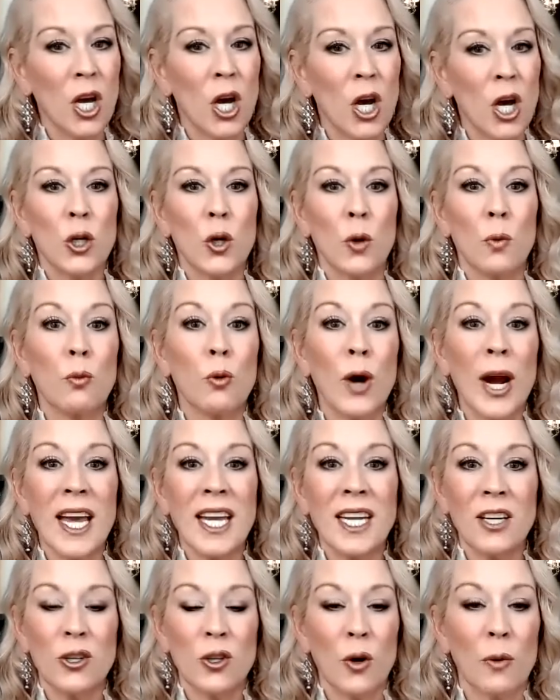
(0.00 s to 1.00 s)
your brain
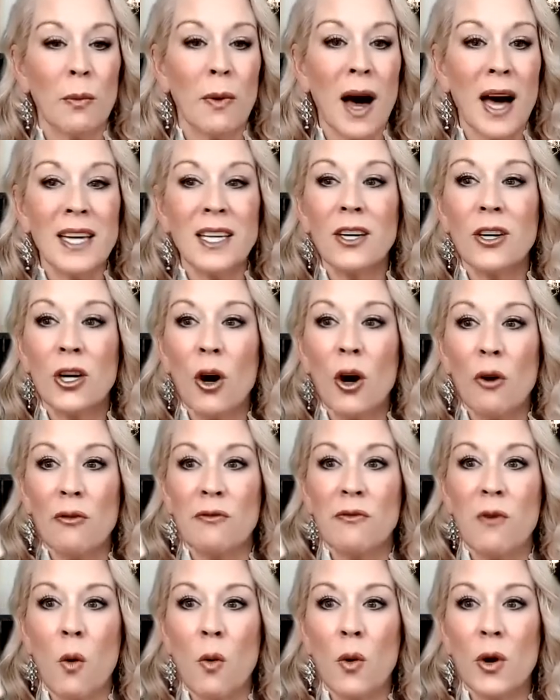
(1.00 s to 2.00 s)
and your body to go
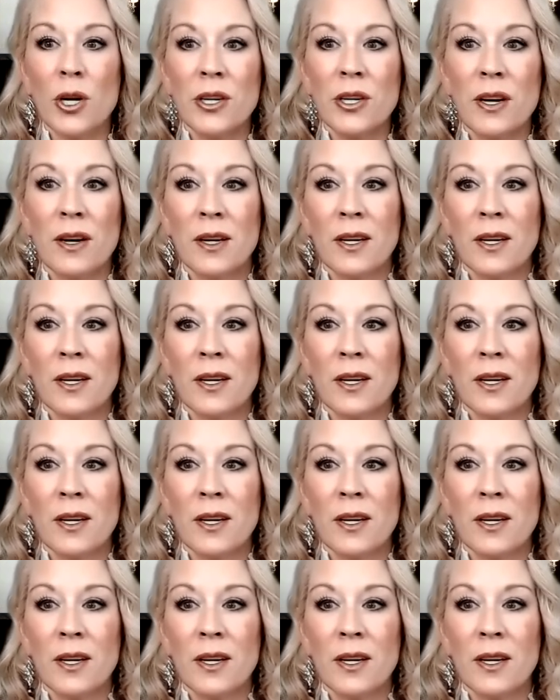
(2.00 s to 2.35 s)
forward,